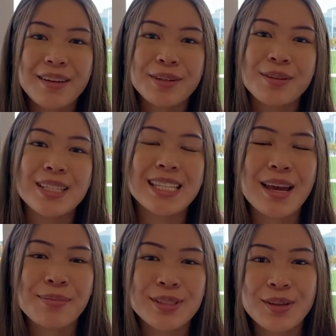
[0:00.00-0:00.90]
everyone to
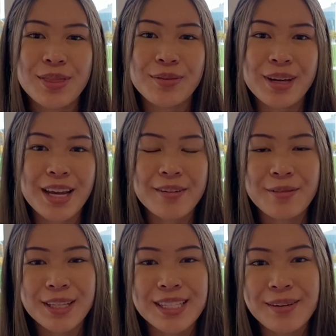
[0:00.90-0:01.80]
episode 3 of
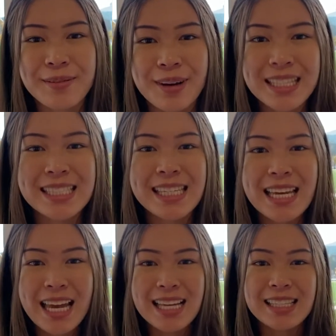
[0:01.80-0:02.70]
What's Up
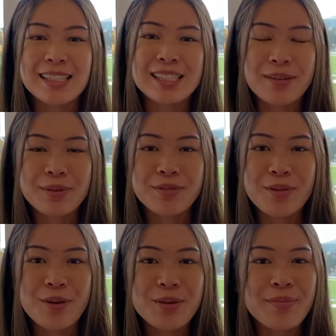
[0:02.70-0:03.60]
Wednesday. As I said
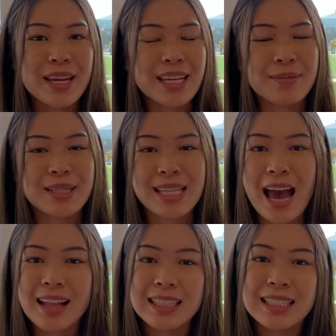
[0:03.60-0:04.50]
before, my name is
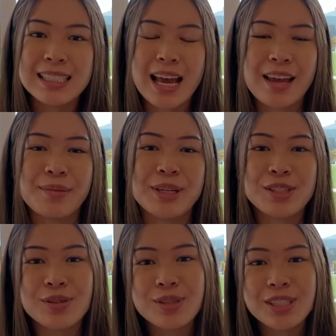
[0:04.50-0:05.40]
Alice. I am a
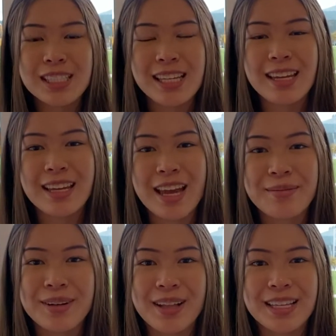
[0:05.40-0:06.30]
junior studying
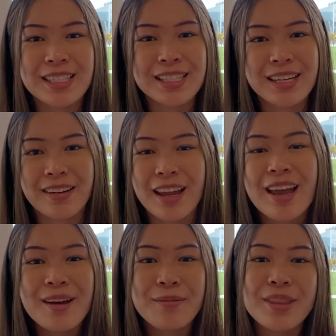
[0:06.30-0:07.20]
chemical engineering
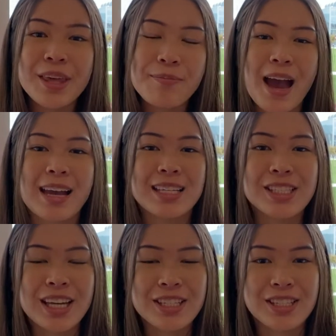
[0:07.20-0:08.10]
with a
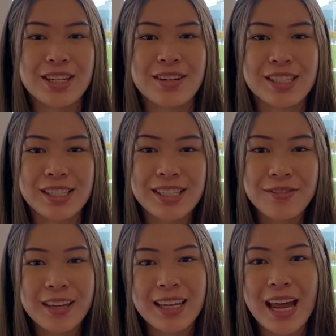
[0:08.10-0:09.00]
packaging engineering
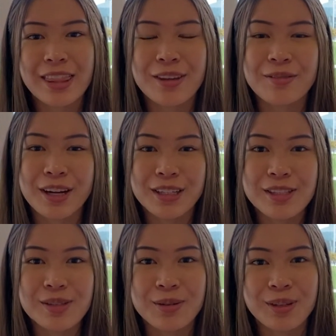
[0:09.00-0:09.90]
certificate at the
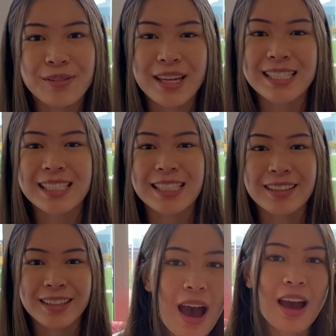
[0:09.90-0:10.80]
Rutgers School of
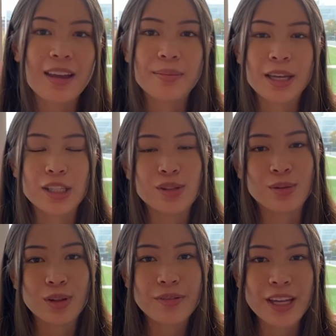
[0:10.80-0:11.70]
Engineering. I am a
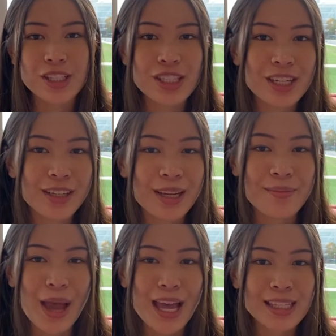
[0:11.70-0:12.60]
School of Engineering
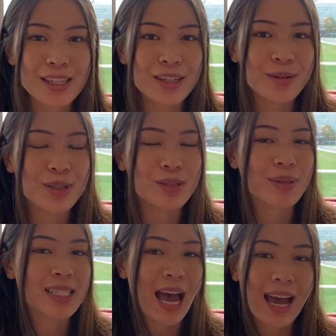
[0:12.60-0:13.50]
ambassador, which
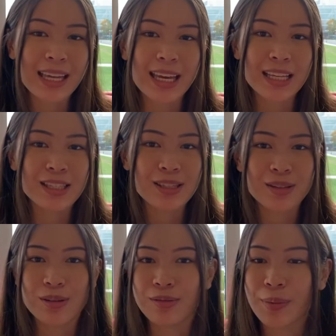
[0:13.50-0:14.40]
means I get
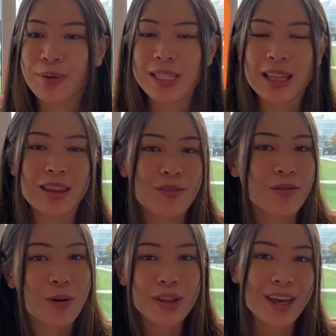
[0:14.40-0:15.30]
to represent the
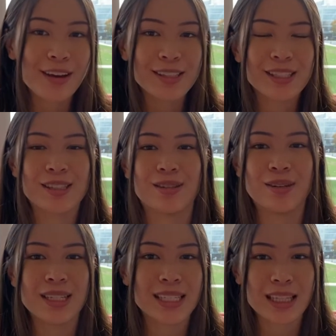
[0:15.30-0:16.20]
4,000
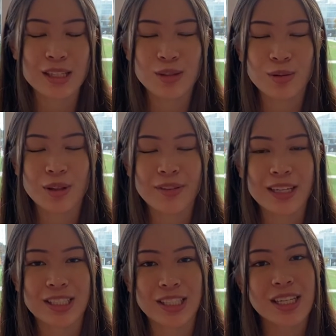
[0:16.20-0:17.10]
students in the School of
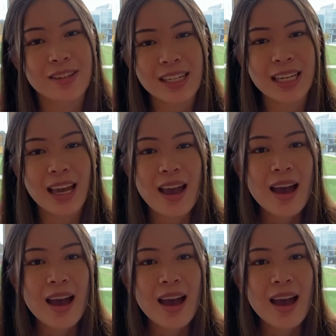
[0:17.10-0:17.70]
Engineering